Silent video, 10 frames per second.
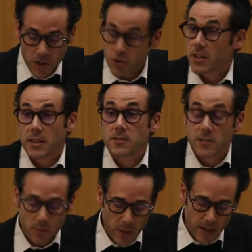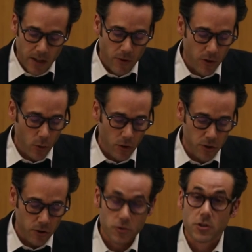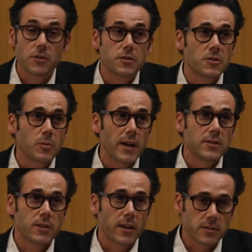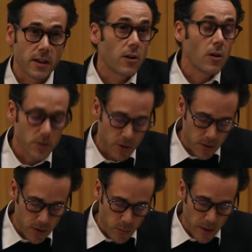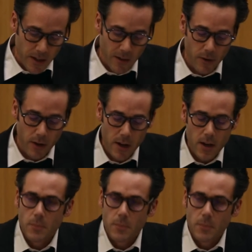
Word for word: should insulin be covered or should services by psychologists be covered,